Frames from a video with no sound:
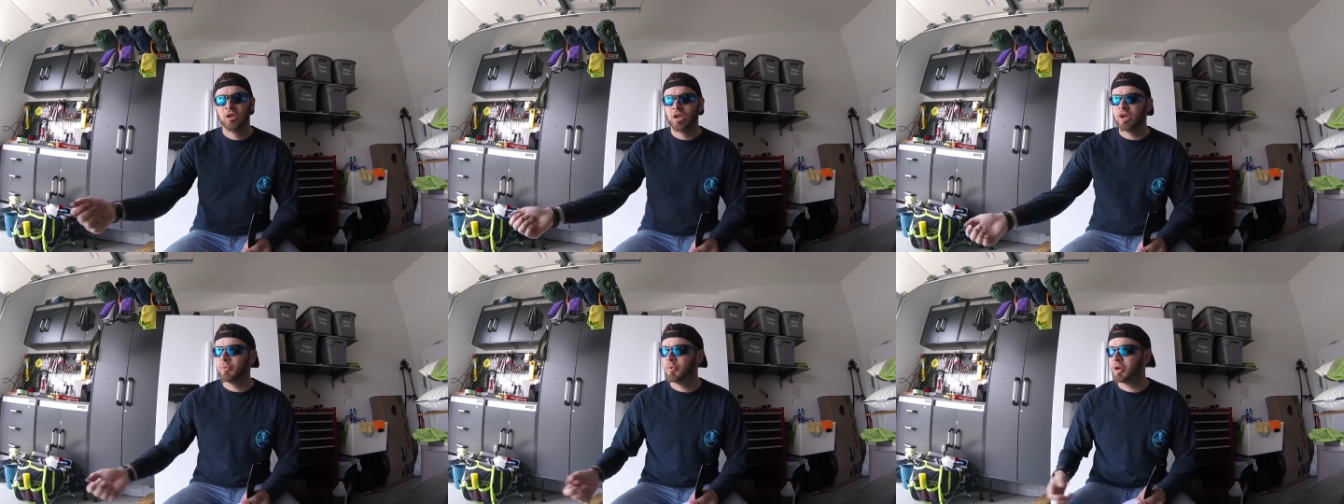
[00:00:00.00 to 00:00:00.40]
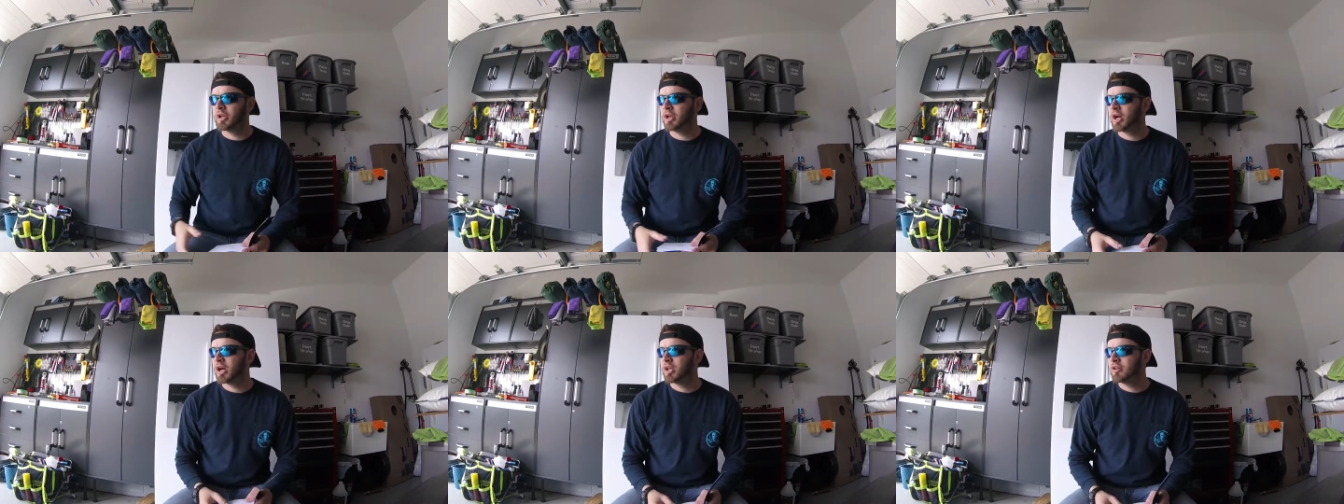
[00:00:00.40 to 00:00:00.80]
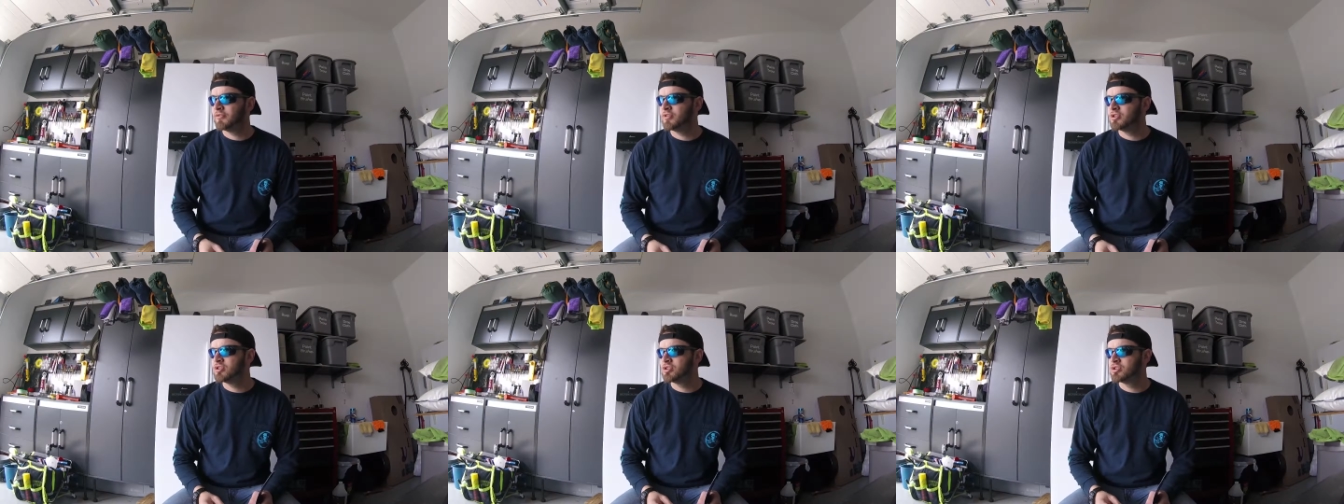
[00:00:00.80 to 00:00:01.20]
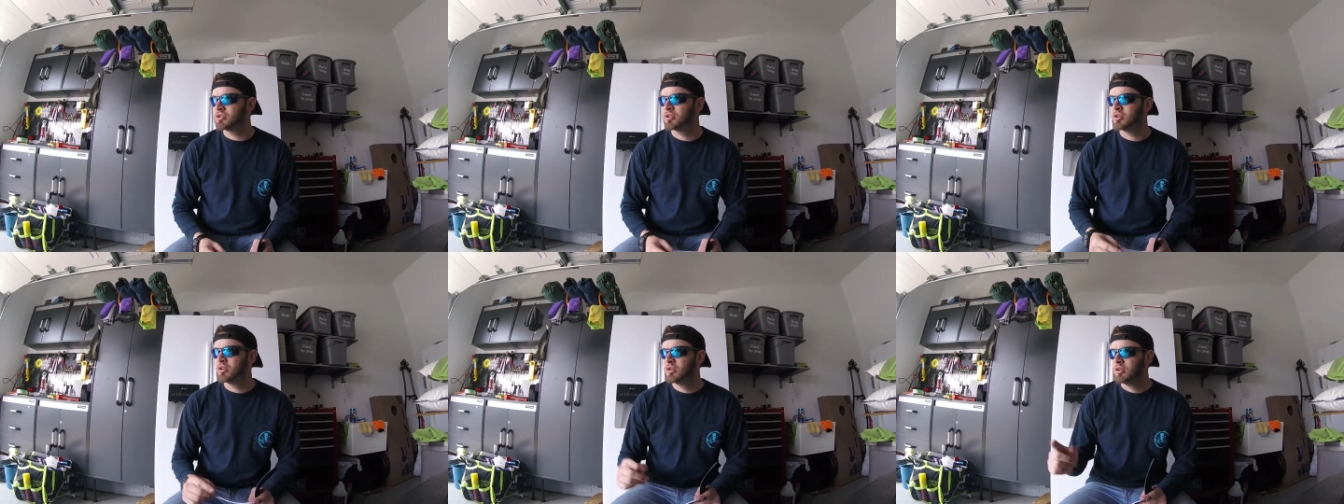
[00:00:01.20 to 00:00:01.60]
and whatnot. If it's
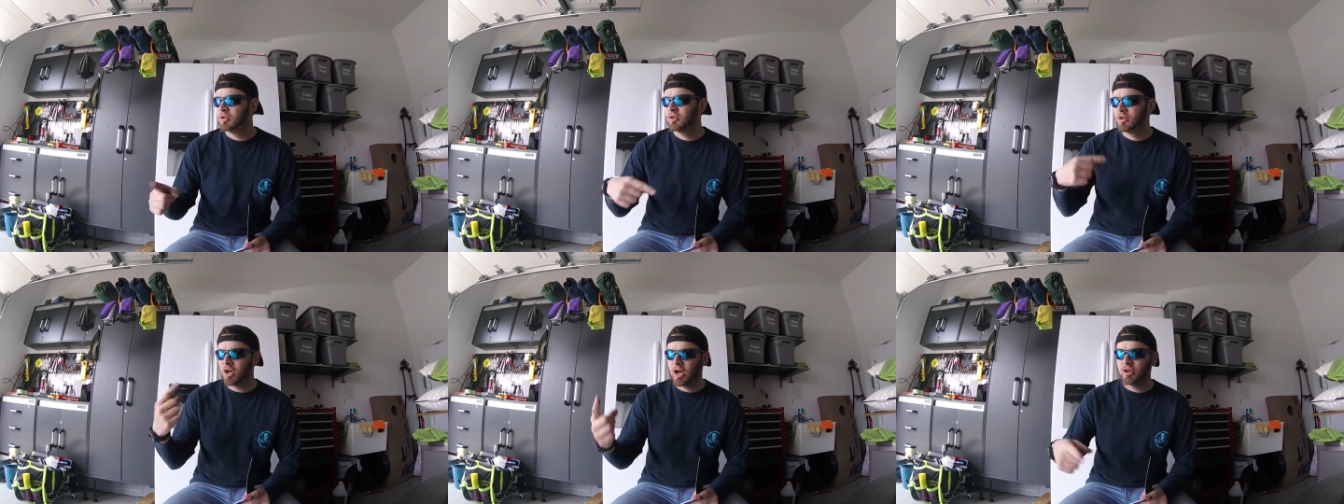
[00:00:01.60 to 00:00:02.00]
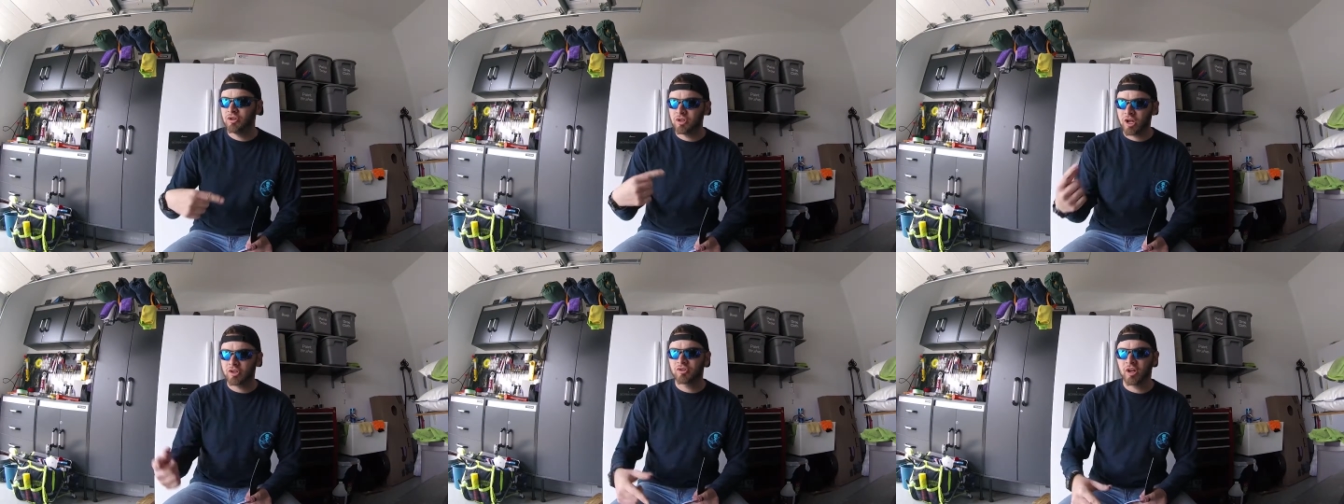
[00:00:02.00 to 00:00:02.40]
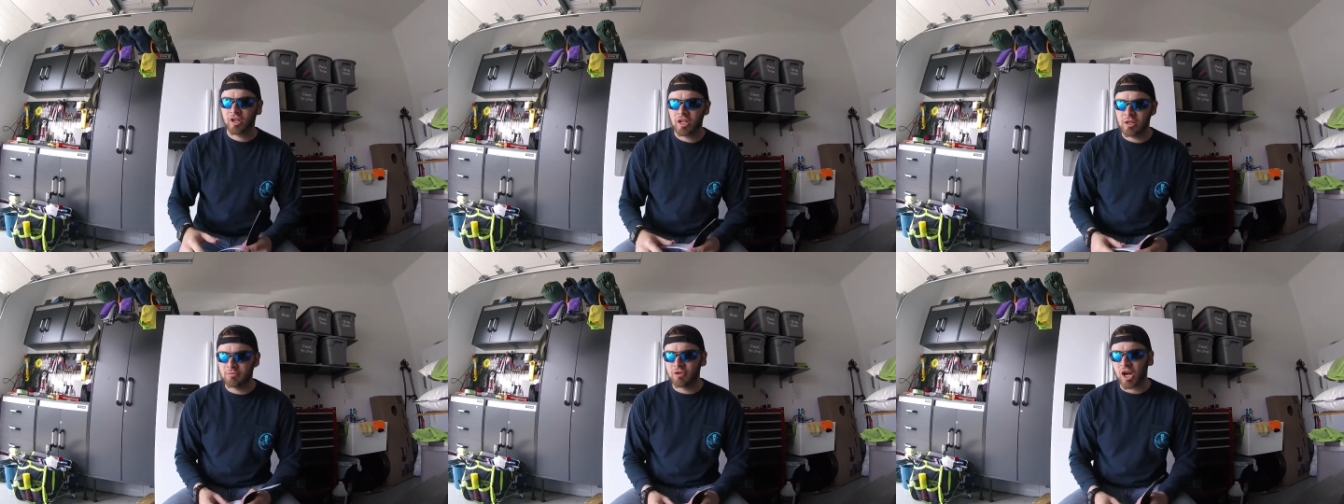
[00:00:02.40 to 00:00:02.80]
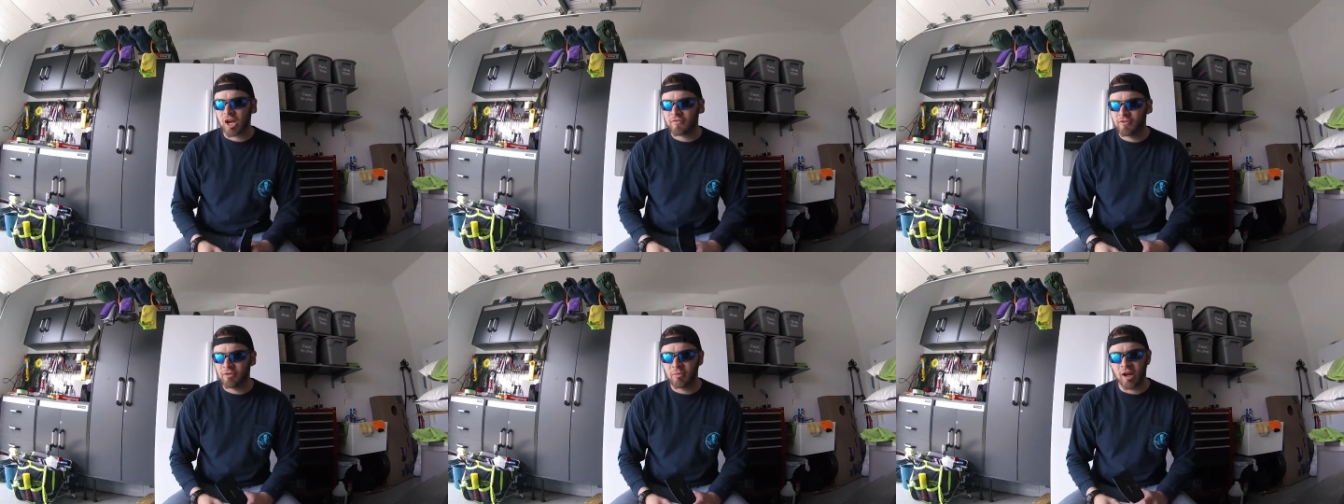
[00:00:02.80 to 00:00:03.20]
just I try to keep
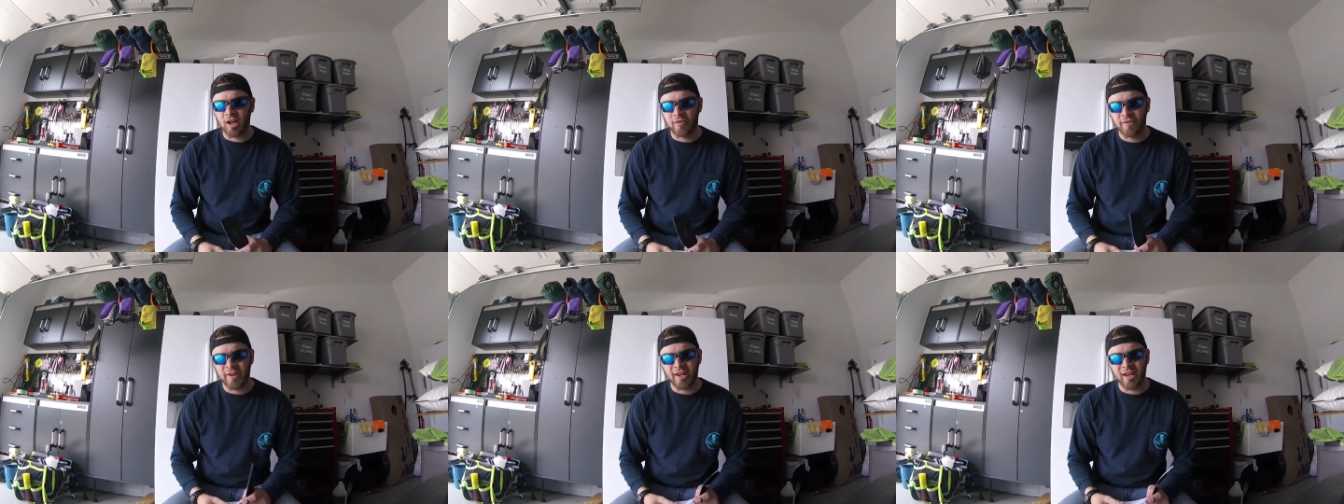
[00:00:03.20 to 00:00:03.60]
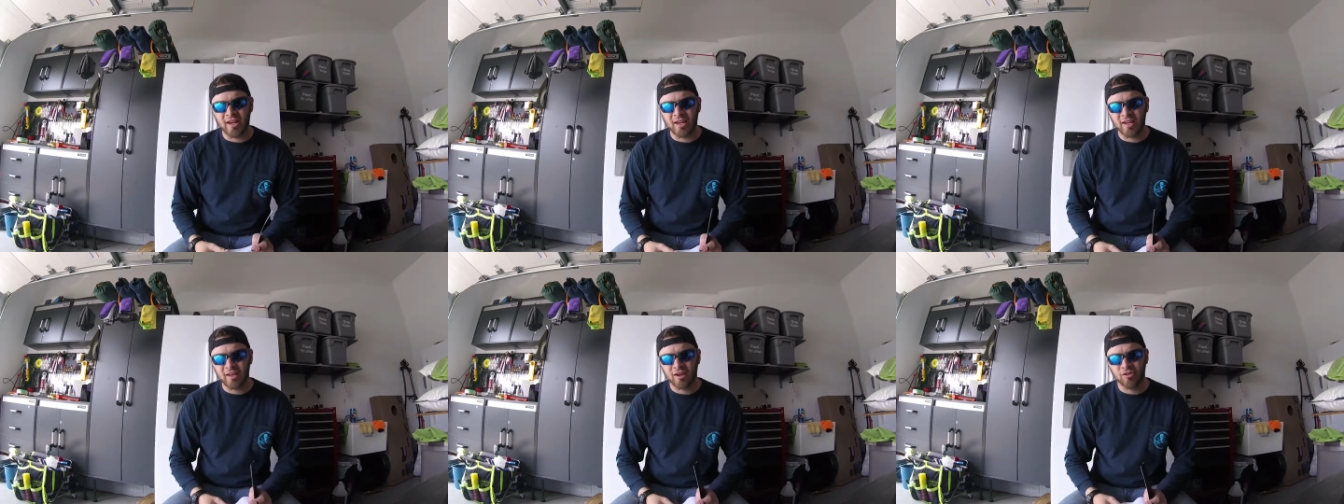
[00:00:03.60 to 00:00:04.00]
track of it about every day.